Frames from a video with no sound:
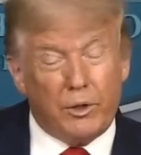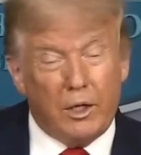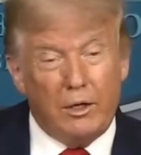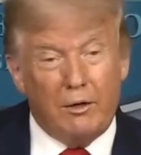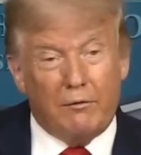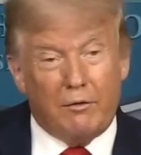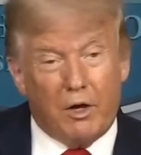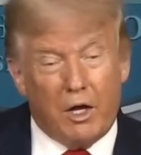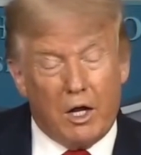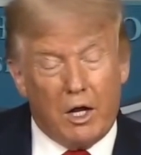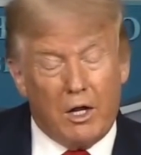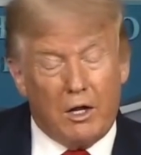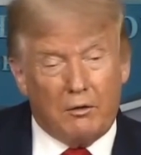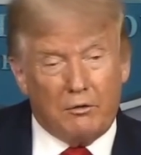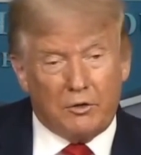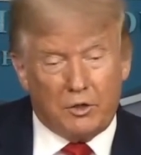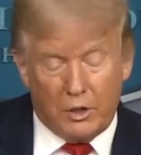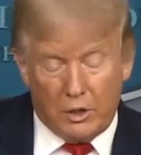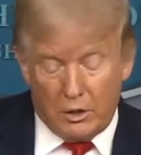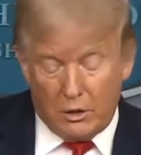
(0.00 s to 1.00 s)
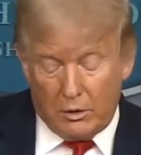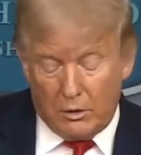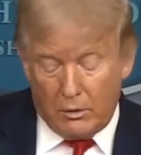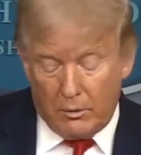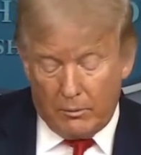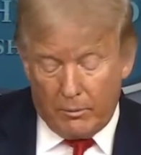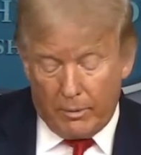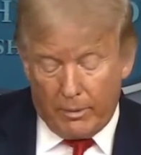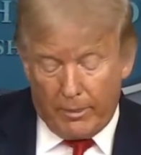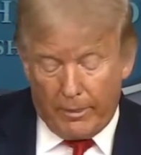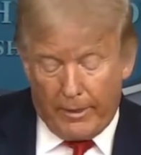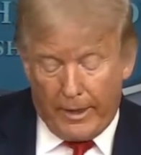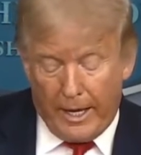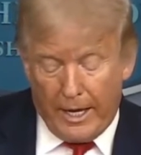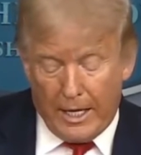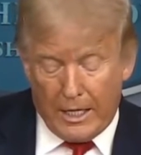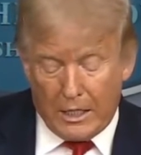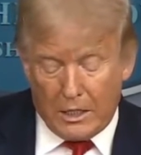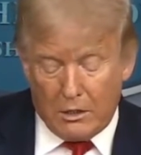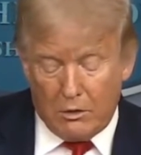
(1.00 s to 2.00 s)
involved
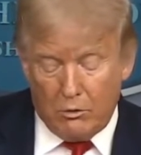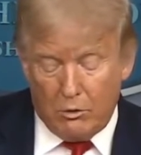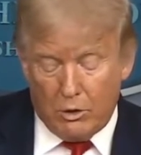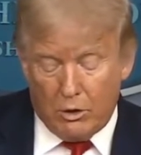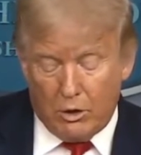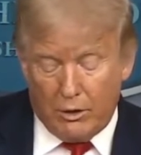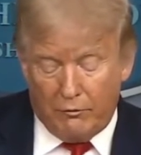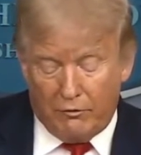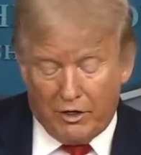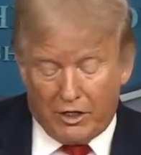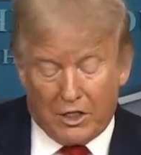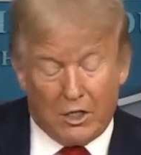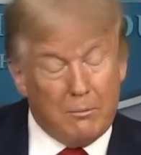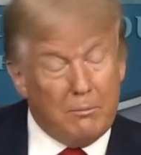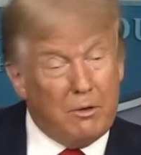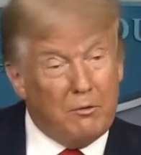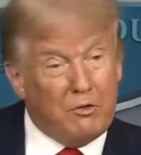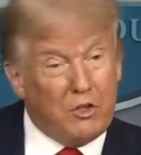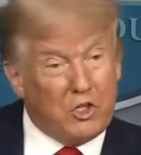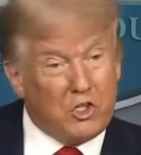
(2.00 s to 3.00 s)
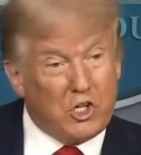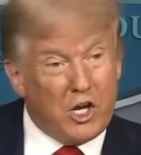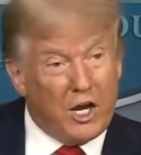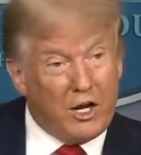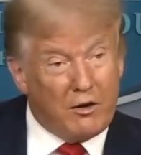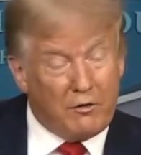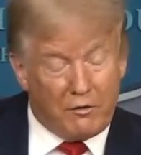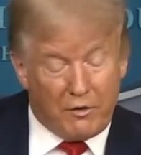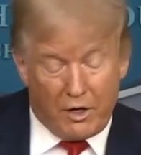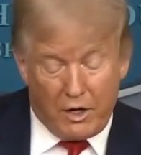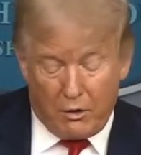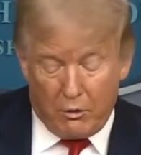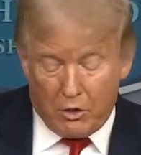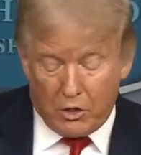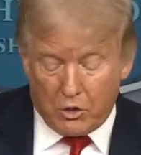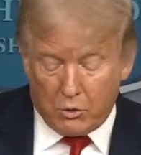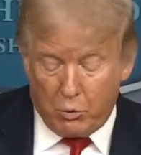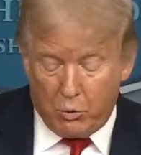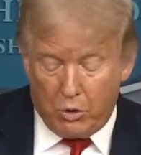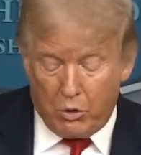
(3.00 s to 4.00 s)
and really victim of the China virus.